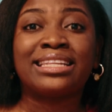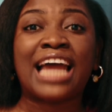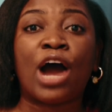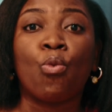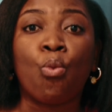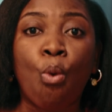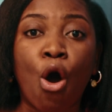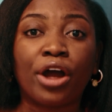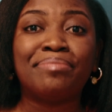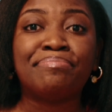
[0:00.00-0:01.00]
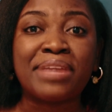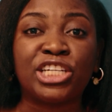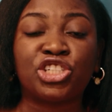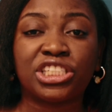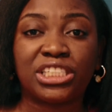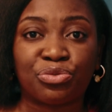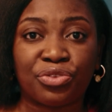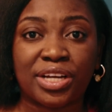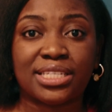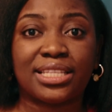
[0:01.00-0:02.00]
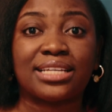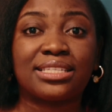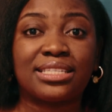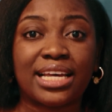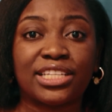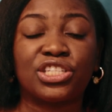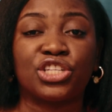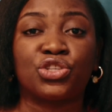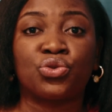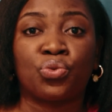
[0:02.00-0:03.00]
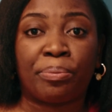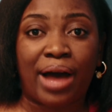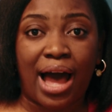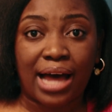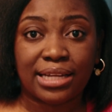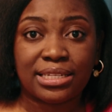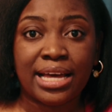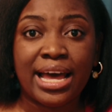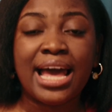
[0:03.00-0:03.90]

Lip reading: Now, one major difference that sets these two apart